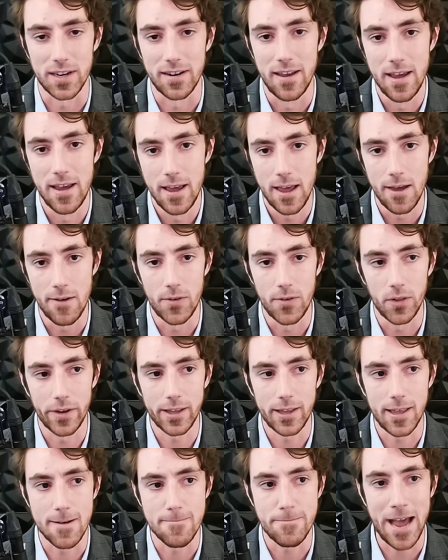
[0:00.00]
And if you
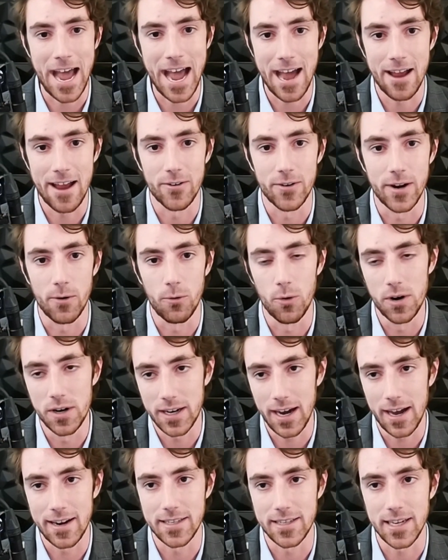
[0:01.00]
look at that pattern, it
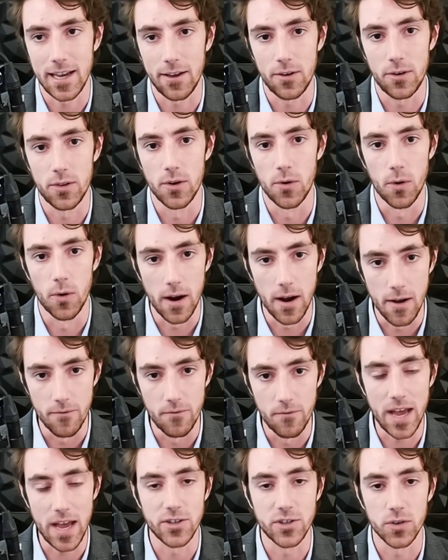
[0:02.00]
would kind of tell you there were,
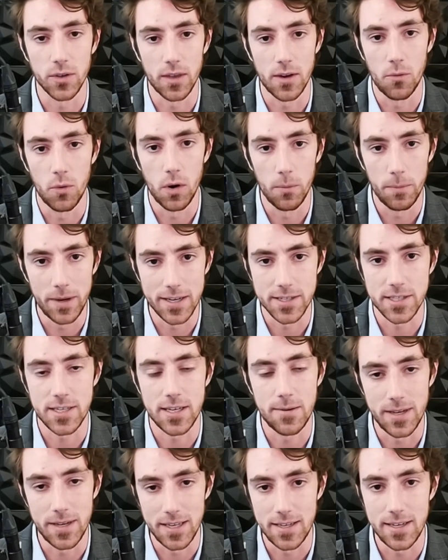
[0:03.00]
eventually will be a
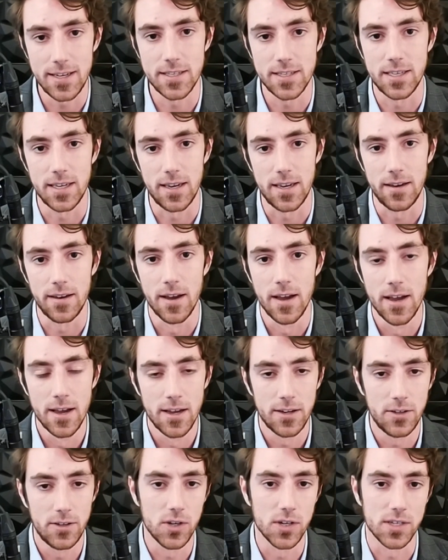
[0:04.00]
CBDC
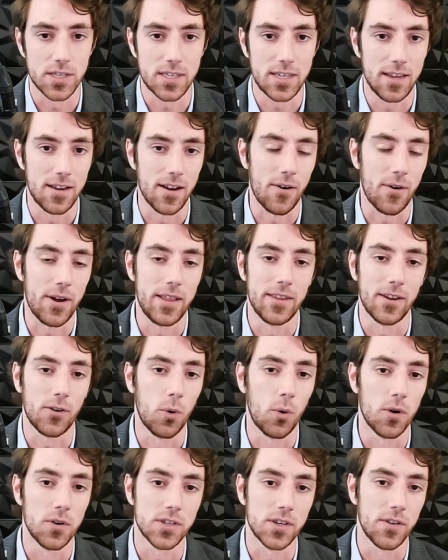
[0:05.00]
just you know in the
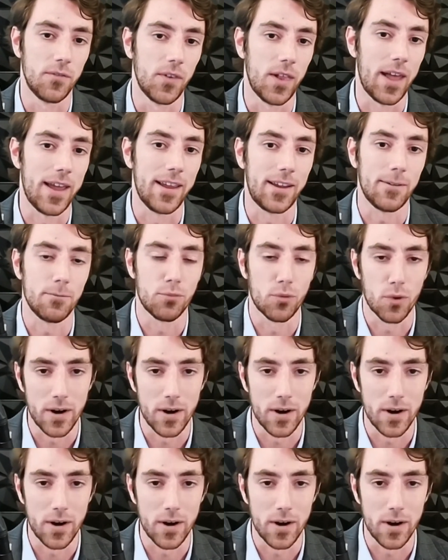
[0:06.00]
course of like